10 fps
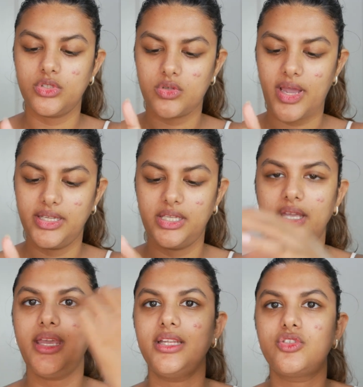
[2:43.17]
So I
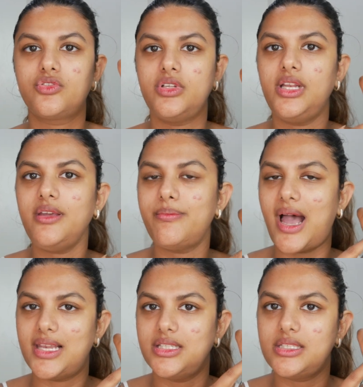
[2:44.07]
think it's really
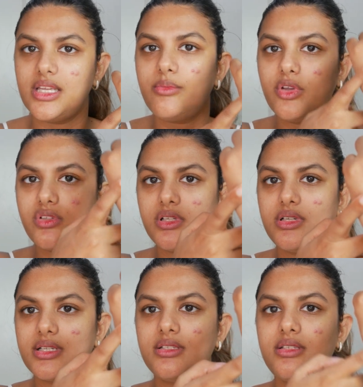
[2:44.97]
balancing because
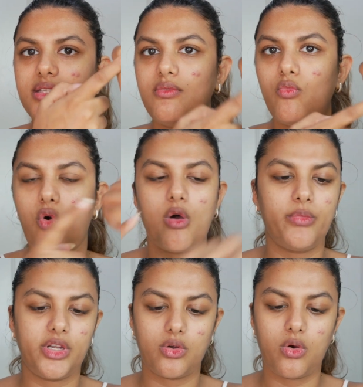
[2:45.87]
it doesn't seem
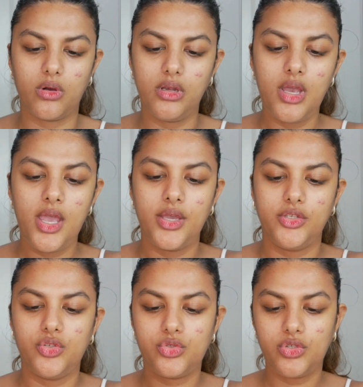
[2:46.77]
warm at all.
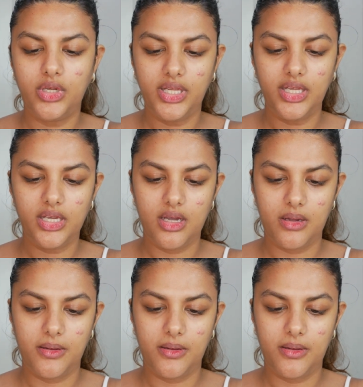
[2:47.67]
Usually